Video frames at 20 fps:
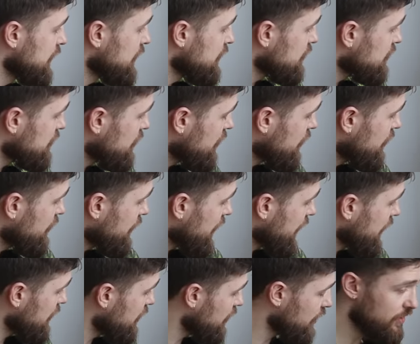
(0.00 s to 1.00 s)
So
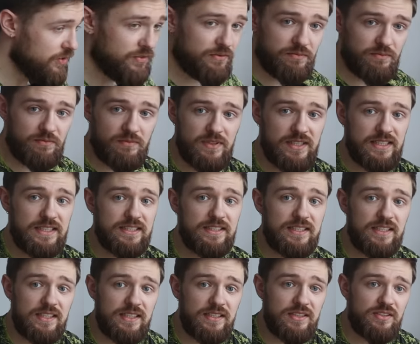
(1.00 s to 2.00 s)
I know
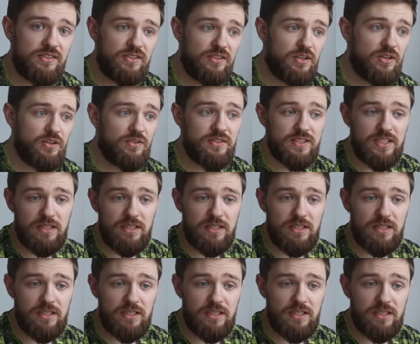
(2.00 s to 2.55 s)
this is, you know,